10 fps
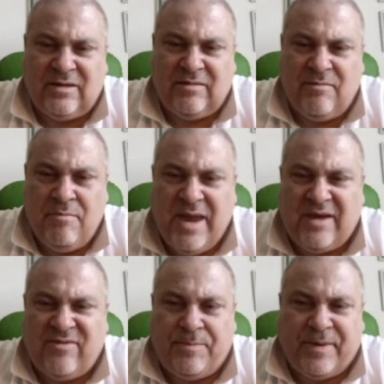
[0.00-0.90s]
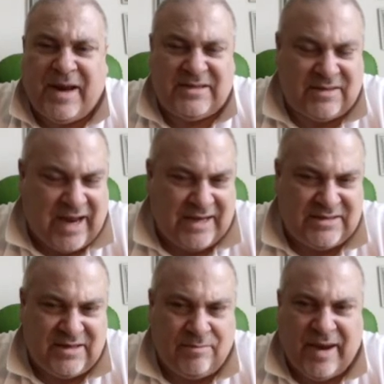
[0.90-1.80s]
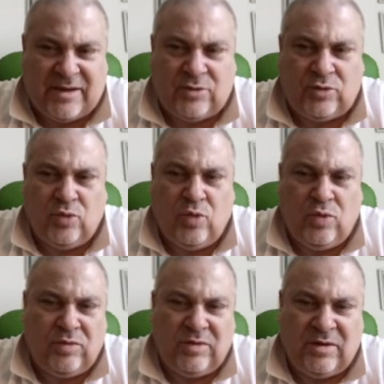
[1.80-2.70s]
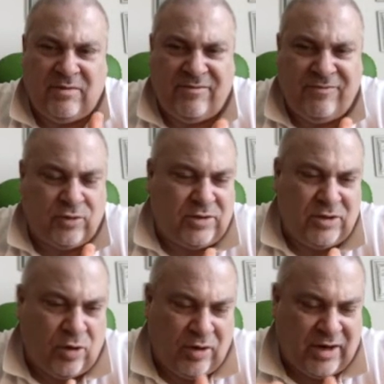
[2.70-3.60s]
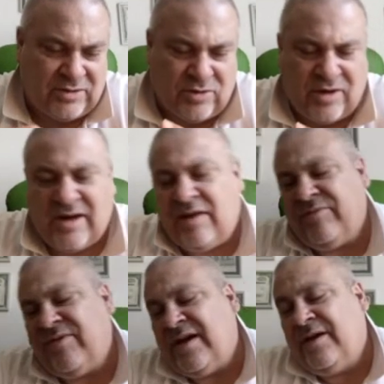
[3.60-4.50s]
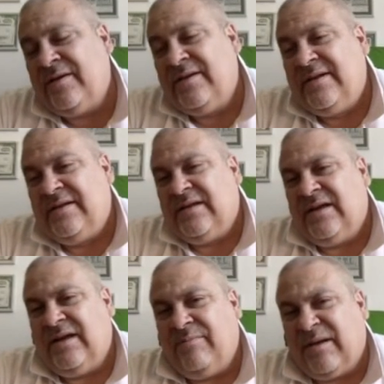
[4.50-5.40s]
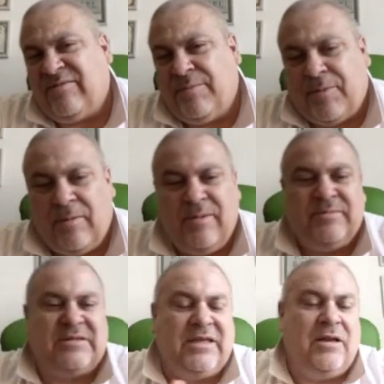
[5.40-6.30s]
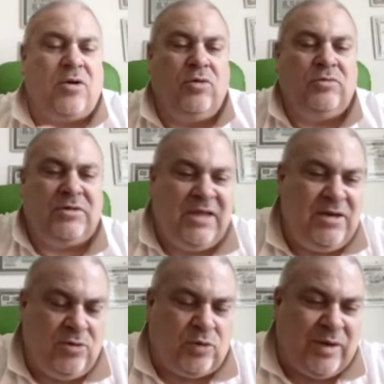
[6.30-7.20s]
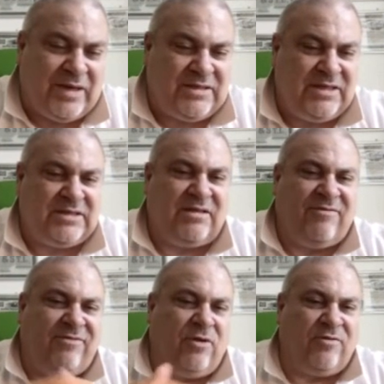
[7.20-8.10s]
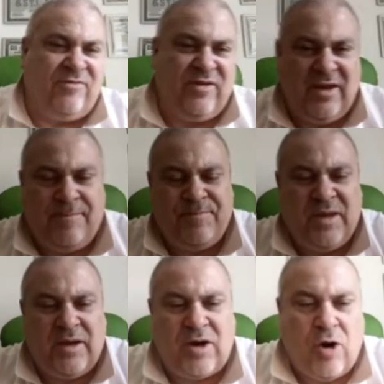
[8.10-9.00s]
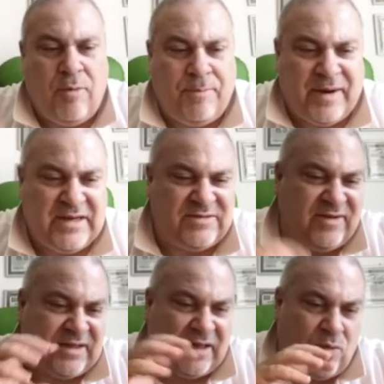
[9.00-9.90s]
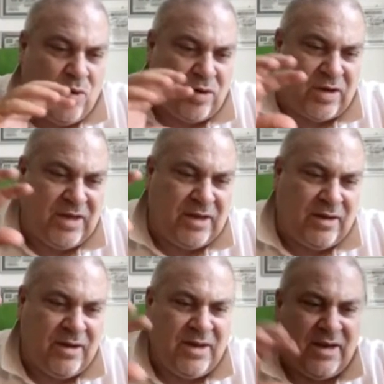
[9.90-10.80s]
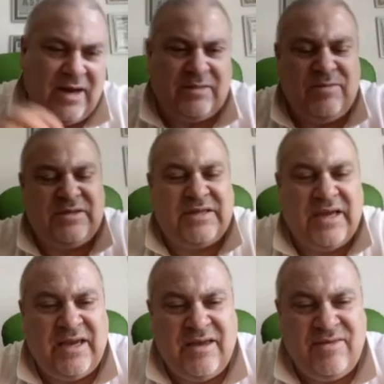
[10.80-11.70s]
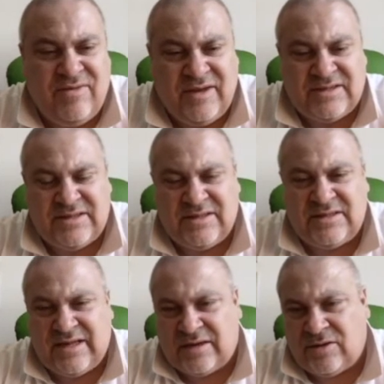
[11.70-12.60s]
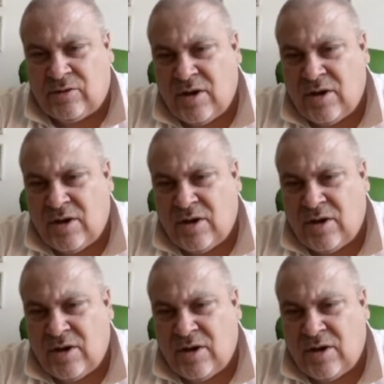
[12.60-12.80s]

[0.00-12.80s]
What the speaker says: make the price rising back to $40 or around there. But the problem still continue to exist for the companies that are working, let me say, in this sector.